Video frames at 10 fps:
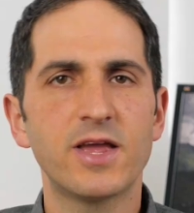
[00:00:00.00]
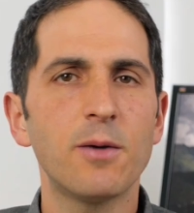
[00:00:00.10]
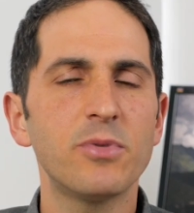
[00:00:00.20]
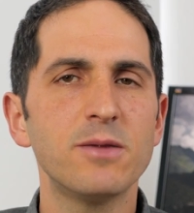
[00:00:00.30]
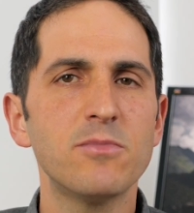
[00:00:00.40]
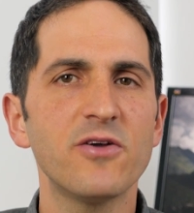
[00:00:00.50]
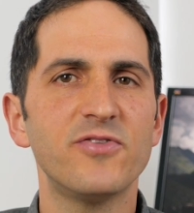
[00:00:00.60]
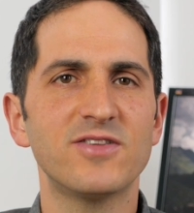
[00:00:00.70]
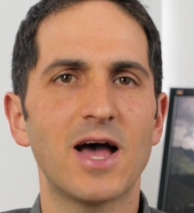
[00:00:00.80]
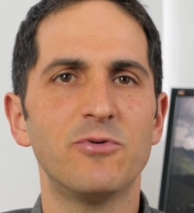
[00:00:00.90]
The accompanying
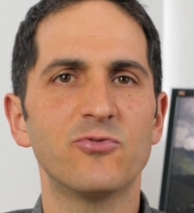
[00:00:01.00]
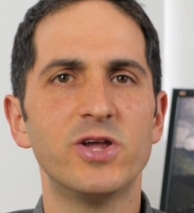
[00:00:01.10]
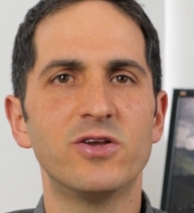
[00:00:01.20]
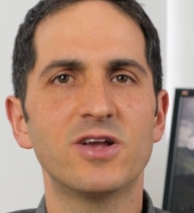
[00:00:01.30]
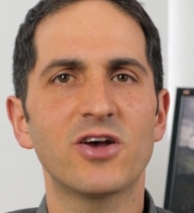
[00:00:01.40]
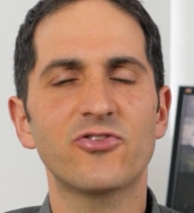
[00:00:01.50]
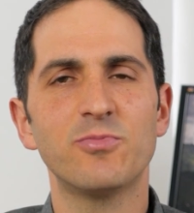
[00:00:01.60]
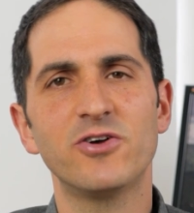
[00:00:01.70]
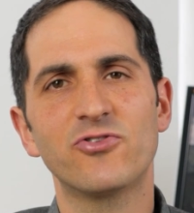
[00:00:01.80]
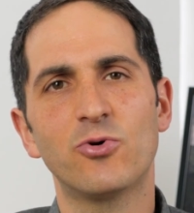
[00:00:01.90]
MiFit app is where you can
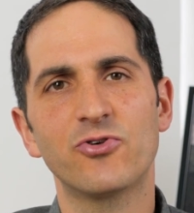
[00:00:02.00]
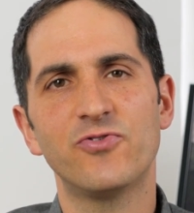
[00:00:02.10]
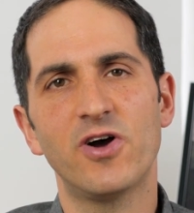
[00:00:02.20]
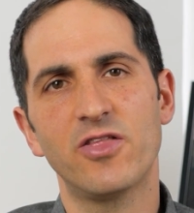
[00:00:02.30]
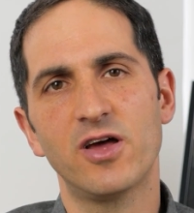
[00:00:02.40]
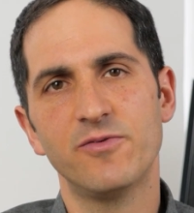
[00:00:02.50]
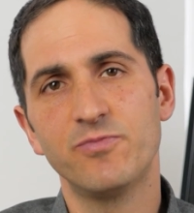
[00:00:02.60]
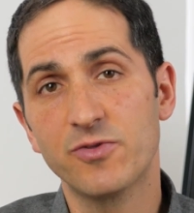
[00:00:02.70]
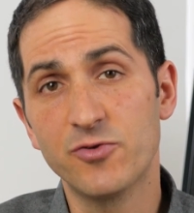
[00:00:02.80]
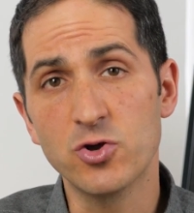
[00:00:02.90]
customise the watch further,
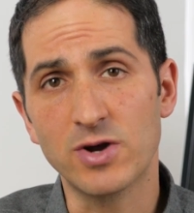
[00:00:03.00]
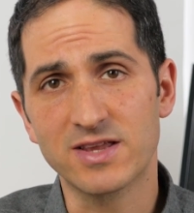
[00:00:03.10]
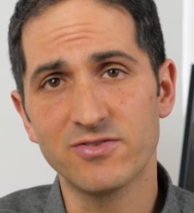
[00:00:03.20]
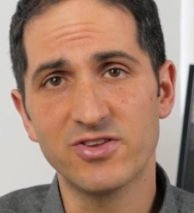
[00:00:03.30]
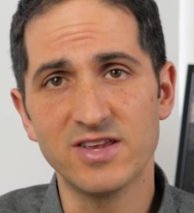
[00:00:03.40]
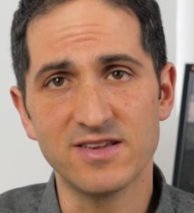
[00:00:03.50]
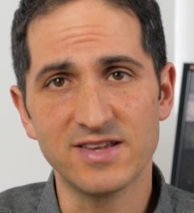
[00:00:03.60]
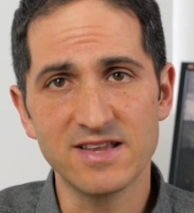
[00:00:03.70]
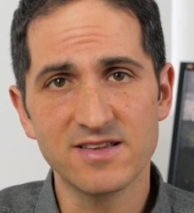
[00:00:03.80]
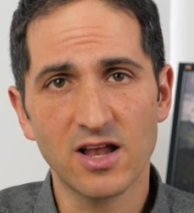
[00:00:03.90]
view your activities
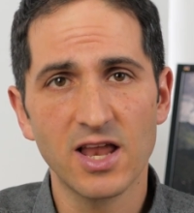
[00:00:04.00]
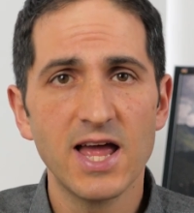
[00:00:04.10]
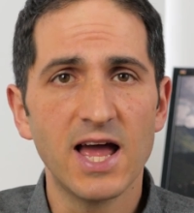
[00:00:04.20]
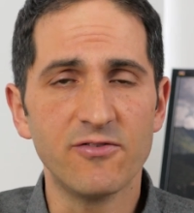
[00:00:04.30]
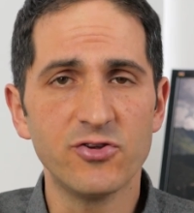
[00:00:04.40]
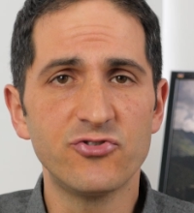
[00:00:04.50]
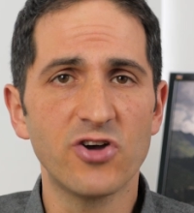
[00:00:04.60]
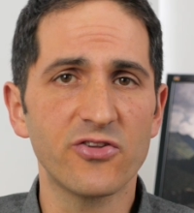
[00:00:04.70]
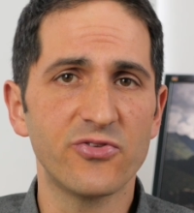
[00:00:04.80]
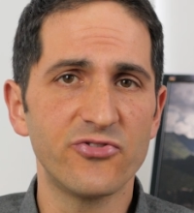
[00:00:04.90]
in detail and view
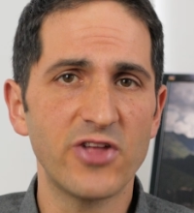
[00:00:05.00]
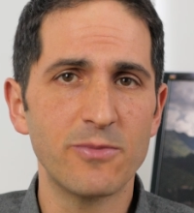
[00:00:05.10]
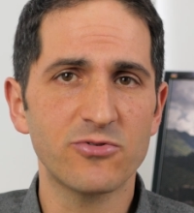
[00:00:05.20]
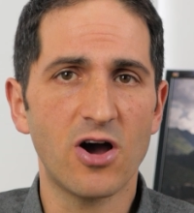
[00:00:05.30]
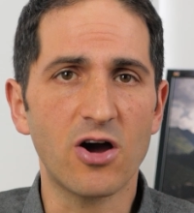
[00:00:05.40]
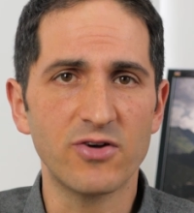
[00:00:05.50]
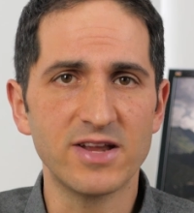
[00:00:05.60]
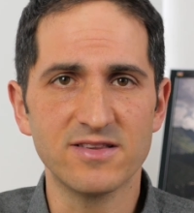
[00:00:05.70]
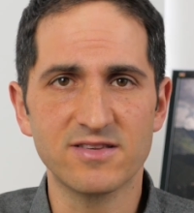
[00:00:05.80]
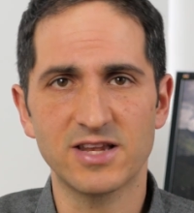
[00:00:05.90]
charts of steps, heart
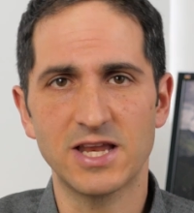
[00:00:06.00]
rate and